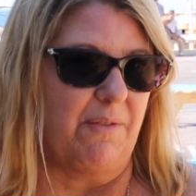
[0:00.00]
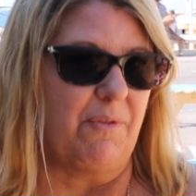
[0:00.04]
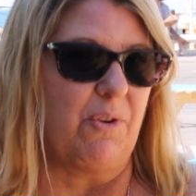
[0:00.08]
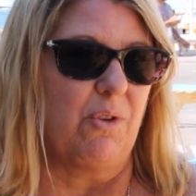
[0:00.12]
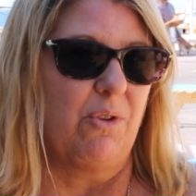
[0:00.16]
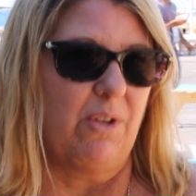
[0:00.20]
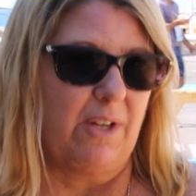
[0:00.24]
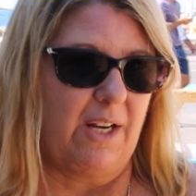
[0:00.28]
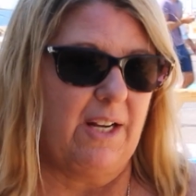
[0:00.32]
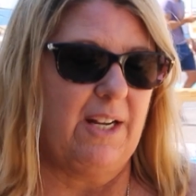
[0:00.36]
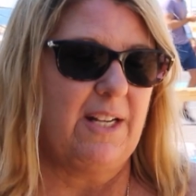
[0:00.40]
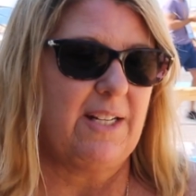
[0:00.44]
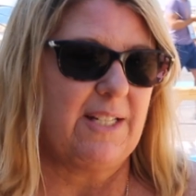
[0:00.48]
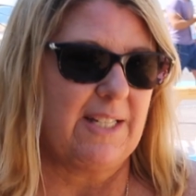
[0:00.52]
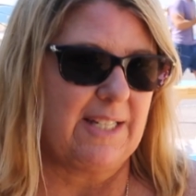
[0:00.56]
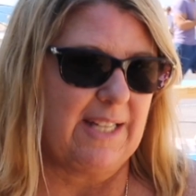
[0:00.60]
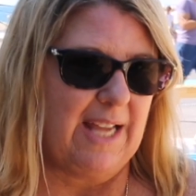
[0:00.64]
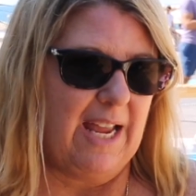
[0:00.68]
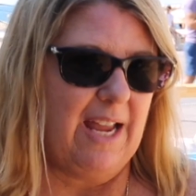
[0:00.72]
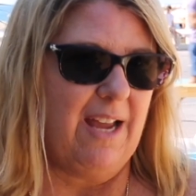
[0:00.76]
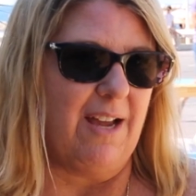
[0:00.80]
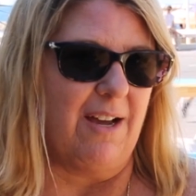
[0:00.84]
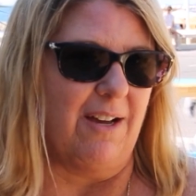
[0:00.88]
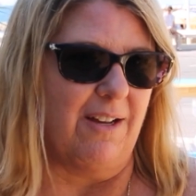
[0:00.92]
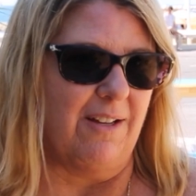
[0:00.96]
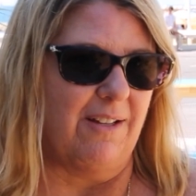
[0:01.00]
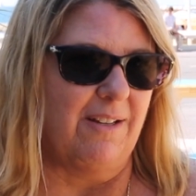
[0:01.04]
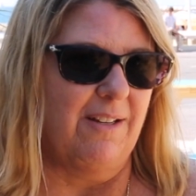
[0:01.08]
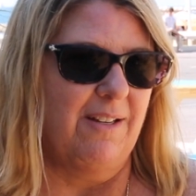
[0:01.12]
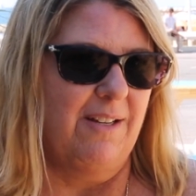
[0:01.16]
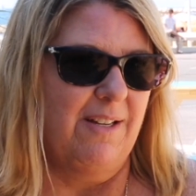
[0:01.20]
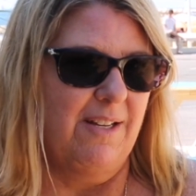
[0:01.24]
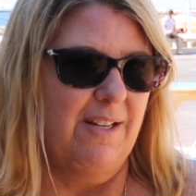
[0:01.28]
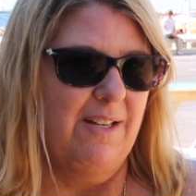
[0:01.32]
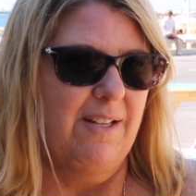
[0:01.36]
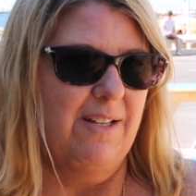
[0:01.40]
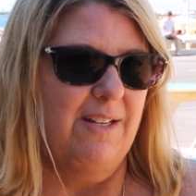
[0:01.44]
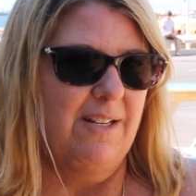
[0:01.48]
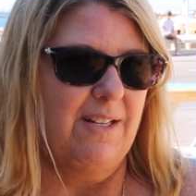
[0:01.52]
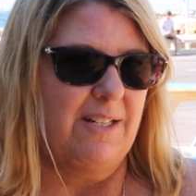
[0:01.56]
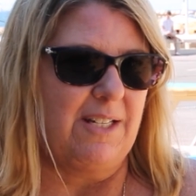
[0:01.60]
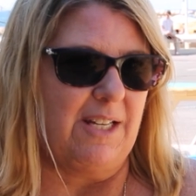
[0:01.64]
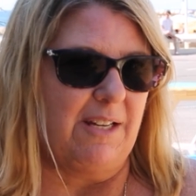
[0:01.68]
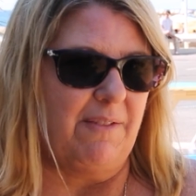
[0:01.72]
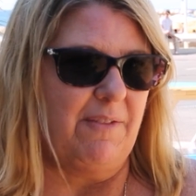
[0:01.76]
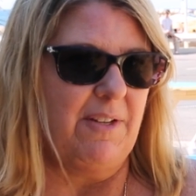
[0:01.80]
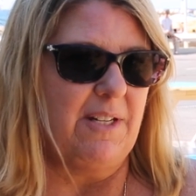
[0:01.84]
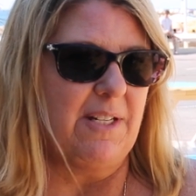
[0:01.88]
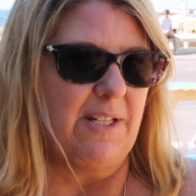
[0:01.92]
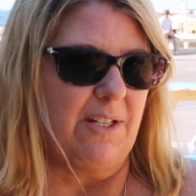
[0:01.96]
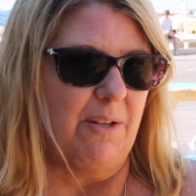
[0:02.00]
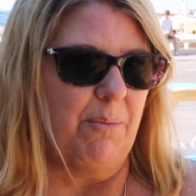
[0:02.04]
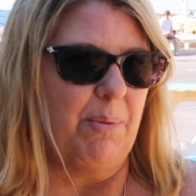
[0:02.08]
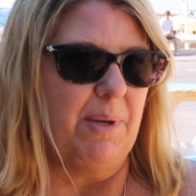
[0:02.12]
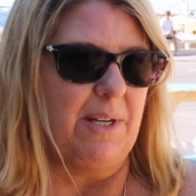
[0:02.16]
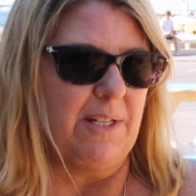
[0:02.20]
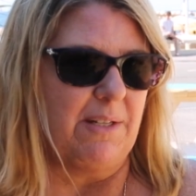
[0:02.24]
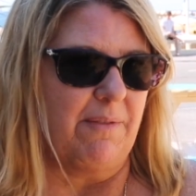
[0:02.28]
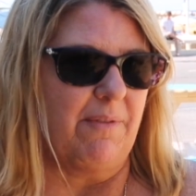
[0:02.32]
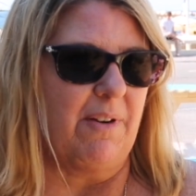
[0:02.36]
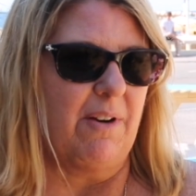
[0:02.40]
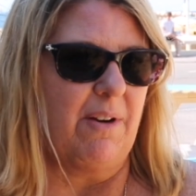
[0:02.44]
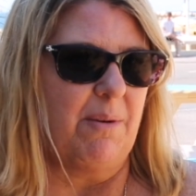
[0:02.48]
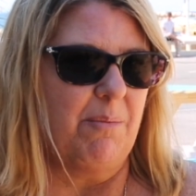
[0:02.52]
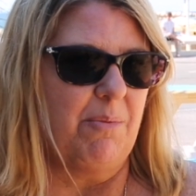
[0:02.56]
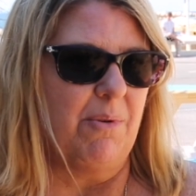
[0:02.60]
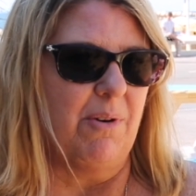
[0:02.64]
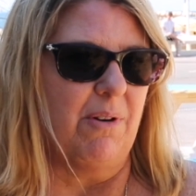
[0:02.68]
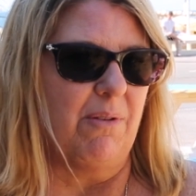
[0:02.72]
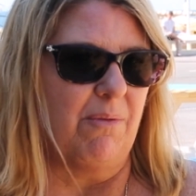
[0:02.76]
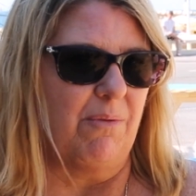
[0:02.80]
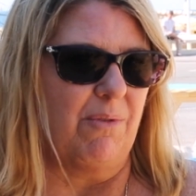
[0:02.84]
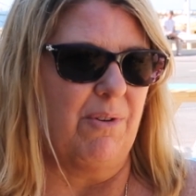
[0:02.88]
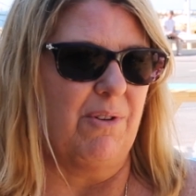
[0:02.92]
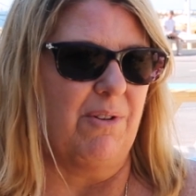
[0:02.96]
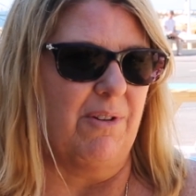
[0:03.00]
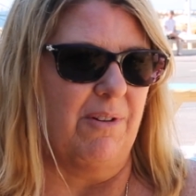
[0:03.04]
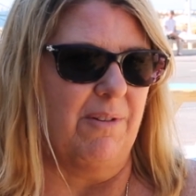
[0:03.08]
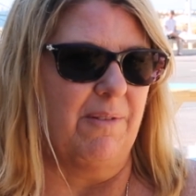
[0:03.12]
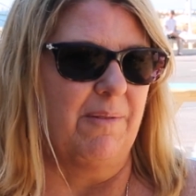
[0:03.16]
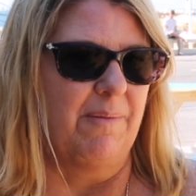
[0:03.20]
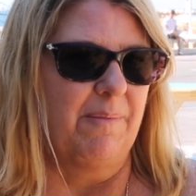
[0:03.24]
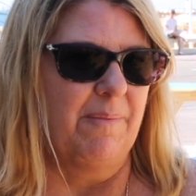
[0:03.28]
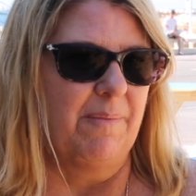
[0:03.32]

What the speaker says: If you're looking at scale, TV still plays a very important role.